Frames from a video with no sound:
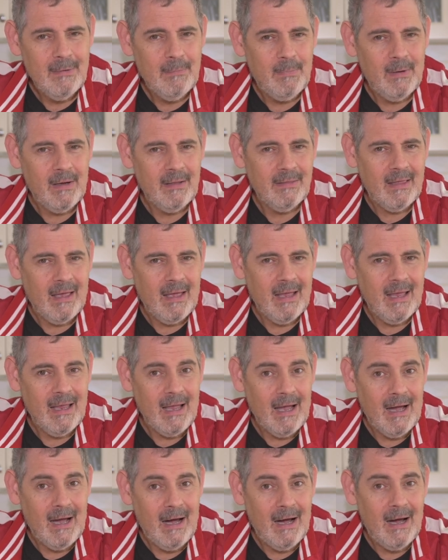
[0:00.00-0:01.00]
but they
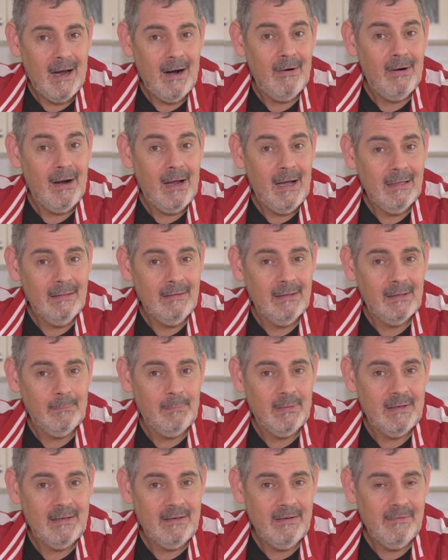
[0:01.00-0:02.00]
are a little
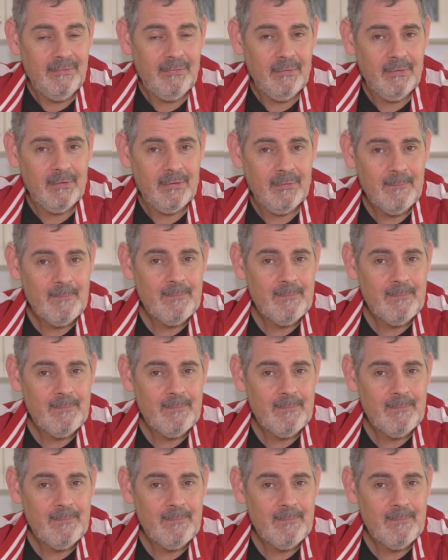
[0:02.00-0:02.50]
bit different.